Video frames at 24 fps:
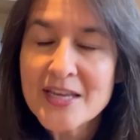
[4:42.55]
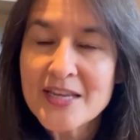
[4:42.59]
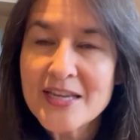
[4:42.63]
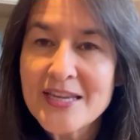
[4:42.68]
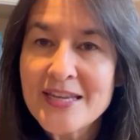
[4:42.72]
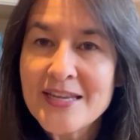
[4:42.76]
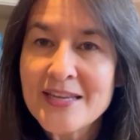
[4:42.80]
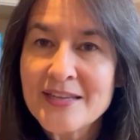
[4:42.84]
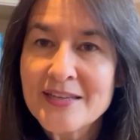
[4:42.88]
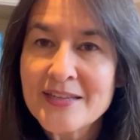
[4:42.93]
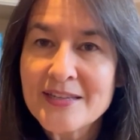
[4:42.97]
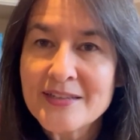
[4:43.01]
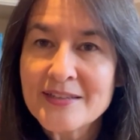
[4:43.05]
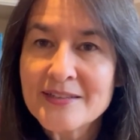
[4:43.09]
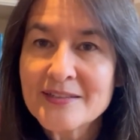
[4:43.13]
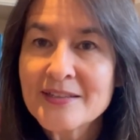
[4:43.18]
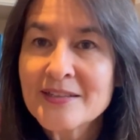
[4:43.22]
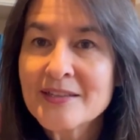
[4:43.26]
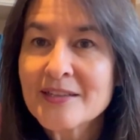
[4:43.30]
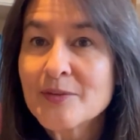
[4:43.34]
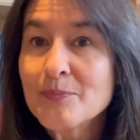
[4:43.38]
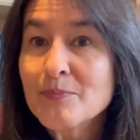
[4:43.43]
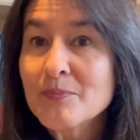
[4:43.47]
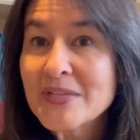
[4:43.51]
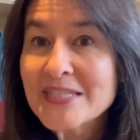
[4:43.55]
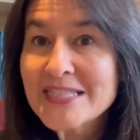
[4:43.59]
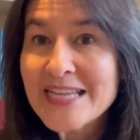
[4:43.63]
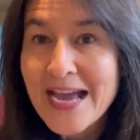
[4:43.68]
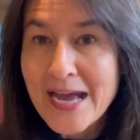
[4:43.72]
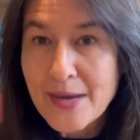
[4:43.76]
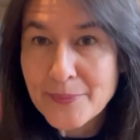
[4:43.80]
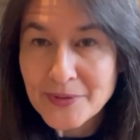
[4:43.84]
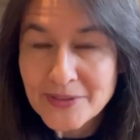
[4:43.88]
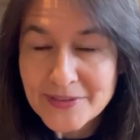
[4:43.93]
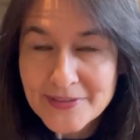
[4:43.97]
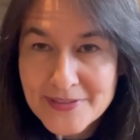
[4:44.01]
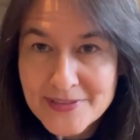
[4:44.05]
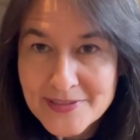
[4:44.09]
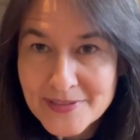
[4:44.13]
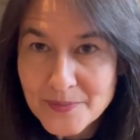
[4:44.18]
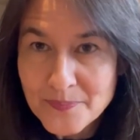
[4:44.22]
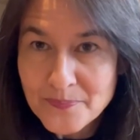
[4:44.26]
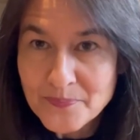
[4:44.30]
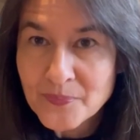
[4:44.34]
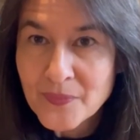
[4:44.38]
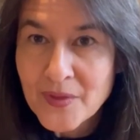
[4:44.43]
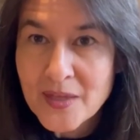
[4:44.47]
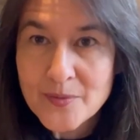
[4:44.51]
in
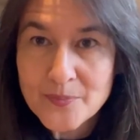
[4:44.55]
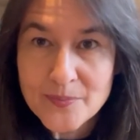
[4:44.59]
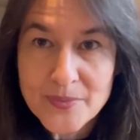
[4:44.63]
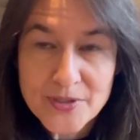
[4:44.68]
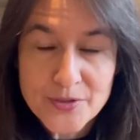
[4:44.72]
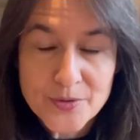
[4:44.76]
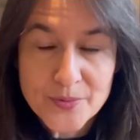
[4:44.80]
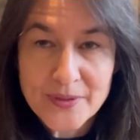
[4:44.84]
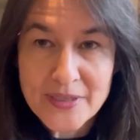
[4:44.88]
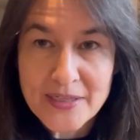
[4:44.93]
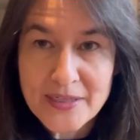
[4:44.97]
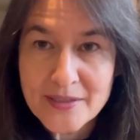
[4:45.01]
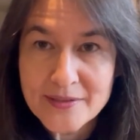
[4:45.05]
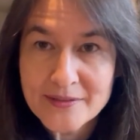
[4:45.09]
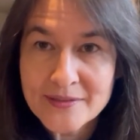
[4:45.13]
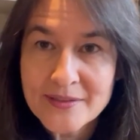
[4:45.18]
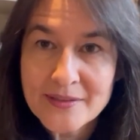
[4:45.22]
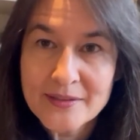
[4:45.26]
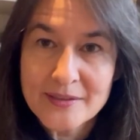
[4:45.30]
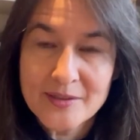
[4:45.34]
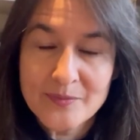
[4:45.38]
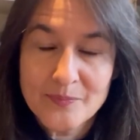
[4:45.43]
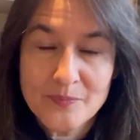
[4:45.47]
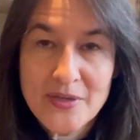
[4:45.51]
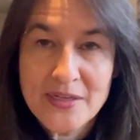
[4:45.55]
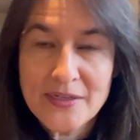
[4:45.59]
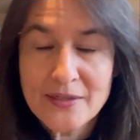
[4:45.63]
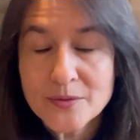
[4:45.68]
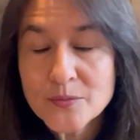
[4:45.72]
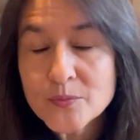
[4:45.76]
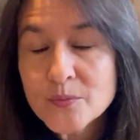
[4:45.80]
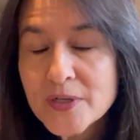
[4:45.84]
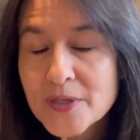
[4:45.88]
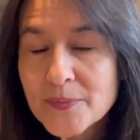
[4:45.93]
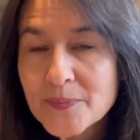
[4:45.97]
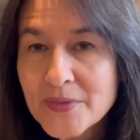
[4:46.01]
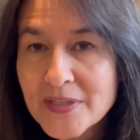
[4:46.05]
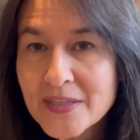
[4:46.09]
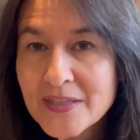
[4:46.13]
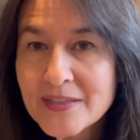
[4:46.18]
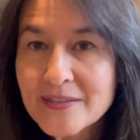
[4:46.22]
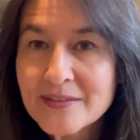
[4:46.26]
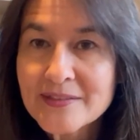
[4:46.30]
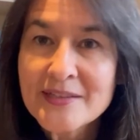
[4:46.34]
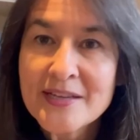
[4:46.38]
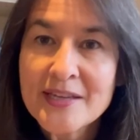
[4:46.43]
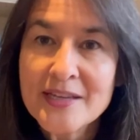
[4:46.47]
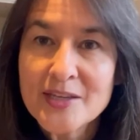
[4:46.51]
metabolism between men and
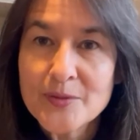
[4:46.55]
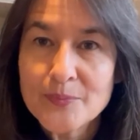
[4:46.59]
women,